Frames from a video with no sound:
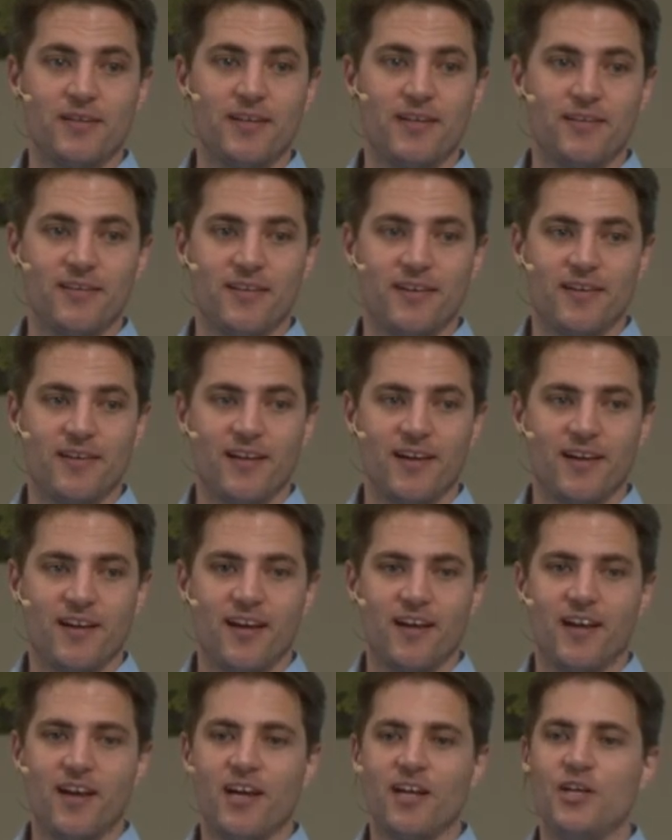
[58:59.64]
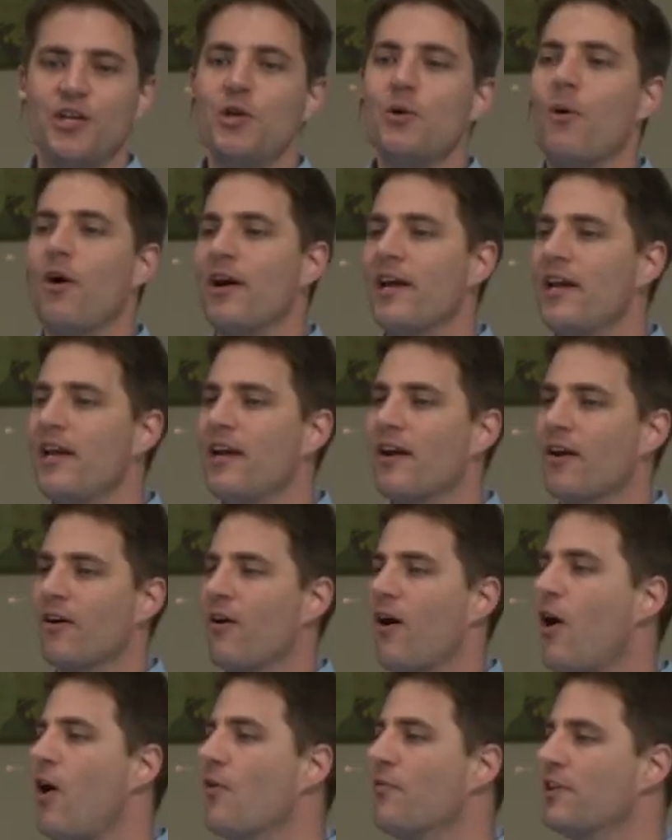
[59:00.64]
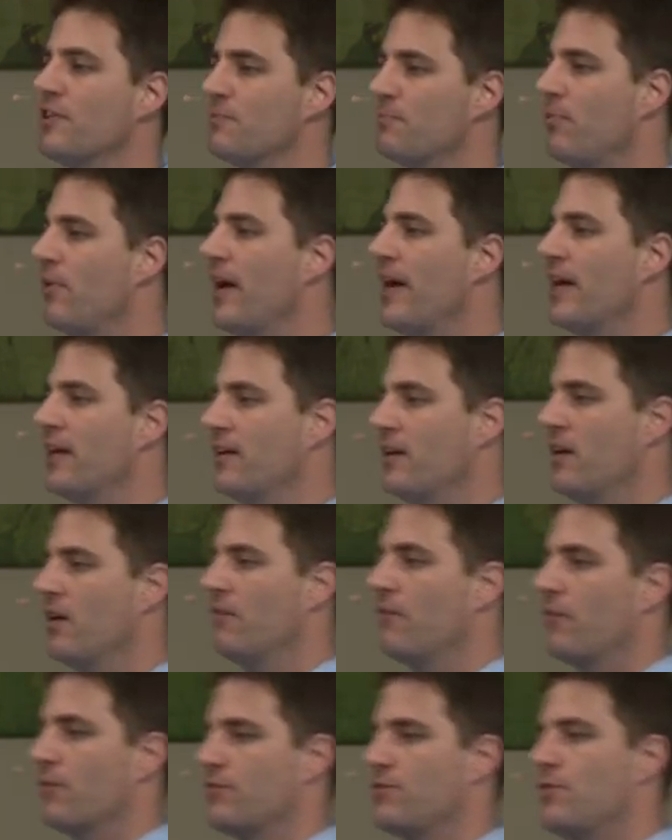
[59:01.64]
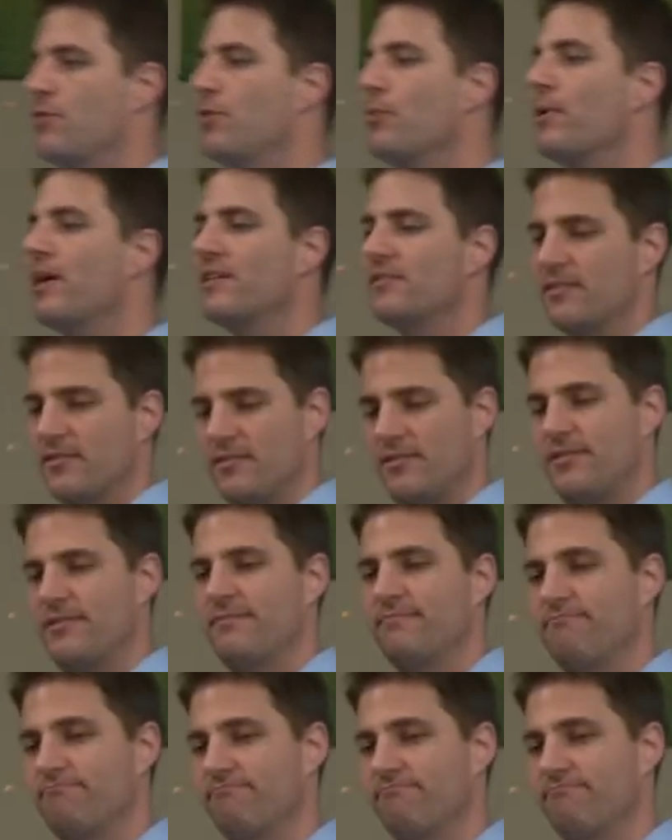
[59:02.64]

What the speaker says: it? You are here on this planet for two reasons.